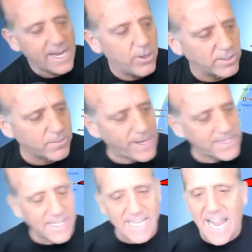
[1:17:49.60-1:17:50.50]
It all
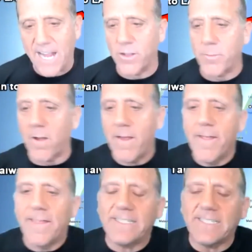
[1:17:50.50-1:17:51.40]
depends on the angle of the ball.
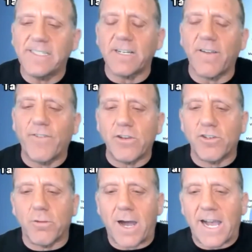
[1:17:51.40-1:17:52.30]
This is to confuse
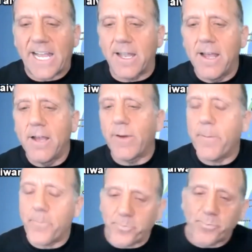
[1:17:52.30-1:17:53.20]
your mind,
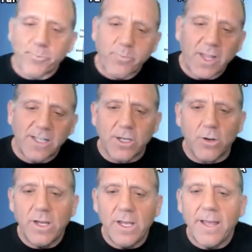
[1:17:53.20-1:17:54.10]
right? So
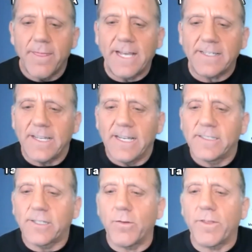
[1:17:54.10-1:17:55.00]
there
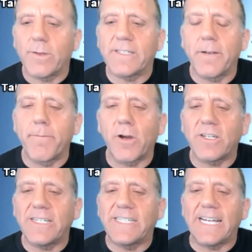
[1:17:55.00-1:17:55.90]
was an
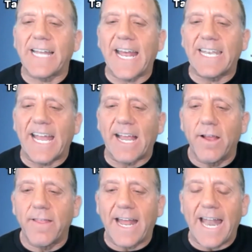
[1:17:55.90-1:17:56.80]
emergency landing
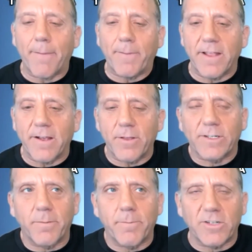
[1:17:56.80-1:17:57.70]
that happened. There
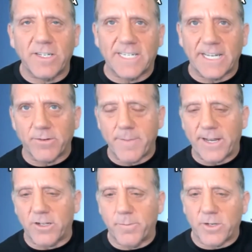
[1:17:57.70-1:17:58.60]
was an emergency. There was
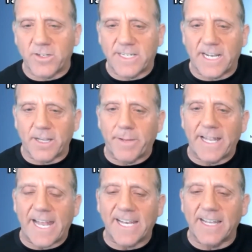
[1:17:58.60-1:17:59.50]
medical emergency on the plane.
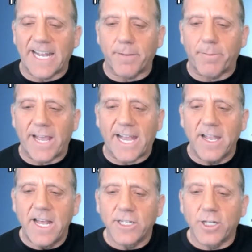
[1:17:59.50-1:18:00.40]
They had to land the plane.
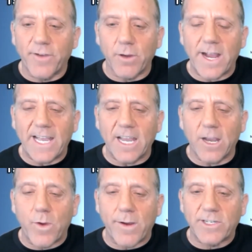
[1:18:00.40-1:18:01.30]
So if you're right
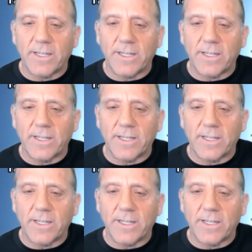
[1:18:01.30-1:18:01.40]
here, where would you